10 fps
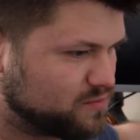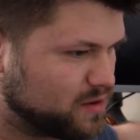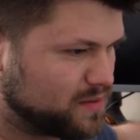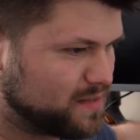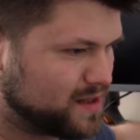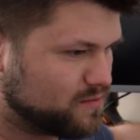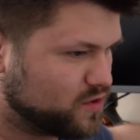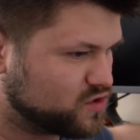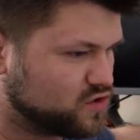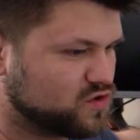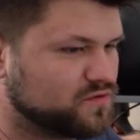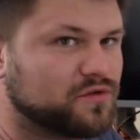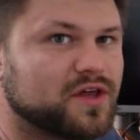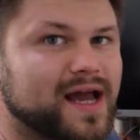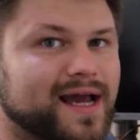probably be the most useful
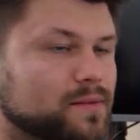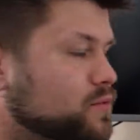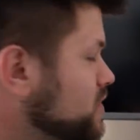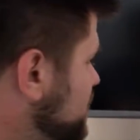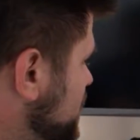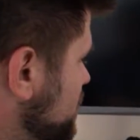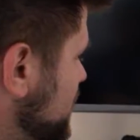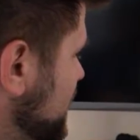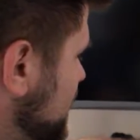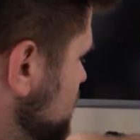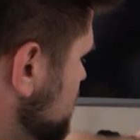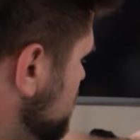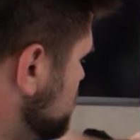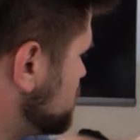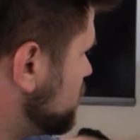thing I can put in there right now.
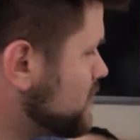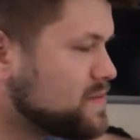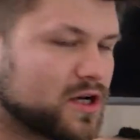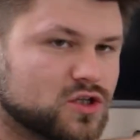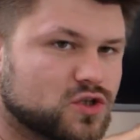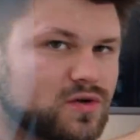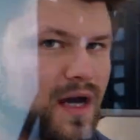So what I'm going to do,